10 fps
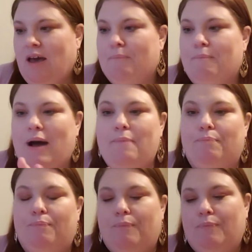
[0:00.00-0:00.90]
my
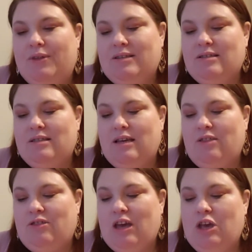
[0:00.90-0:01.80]
this is the
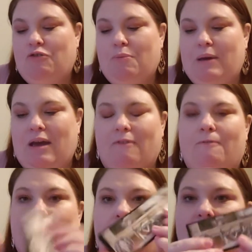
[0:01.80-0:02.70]
thank you for being a
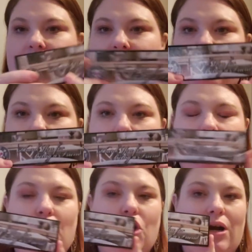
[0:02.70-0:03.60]
friend. If I
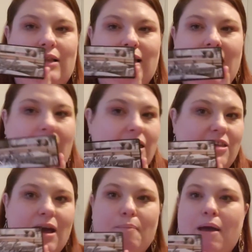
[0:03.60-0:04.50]
remember correctly, I
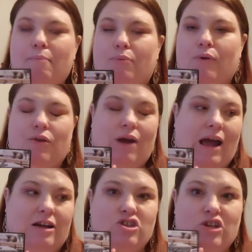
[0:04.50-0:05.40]
think my brother
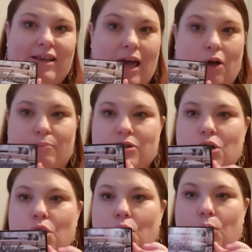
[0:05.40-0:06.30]
actually helped
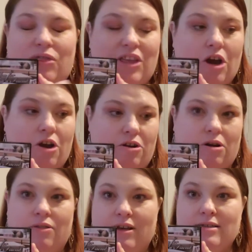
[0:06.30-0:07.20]
with the art
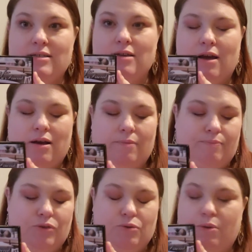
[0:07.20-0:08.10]
on this.
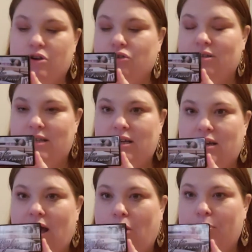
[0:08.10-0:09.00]
Um, so Marshall
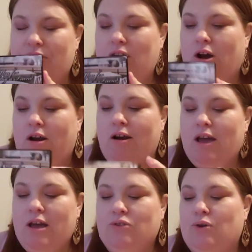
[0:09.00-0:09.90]
did help with the art.
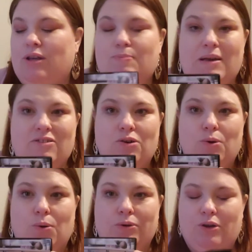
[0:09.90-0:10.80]
It is based on
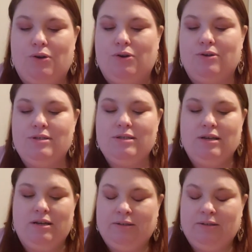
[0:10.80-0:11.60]
Golden Girls.